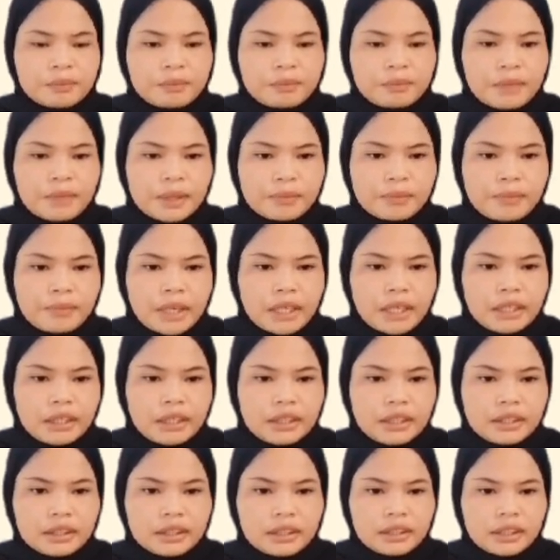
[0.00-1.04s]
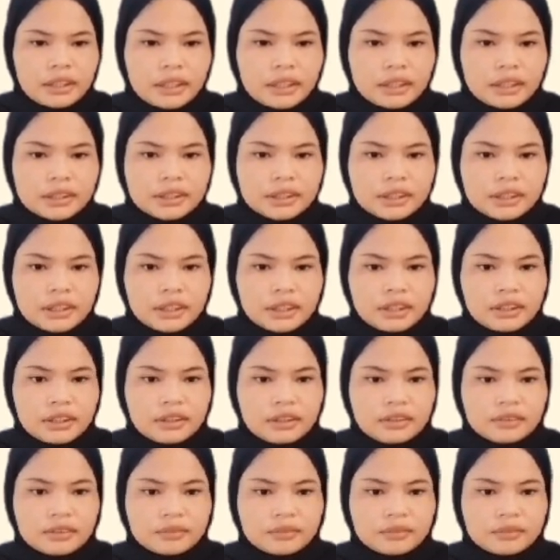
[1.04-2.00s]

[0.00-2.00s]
but by interaction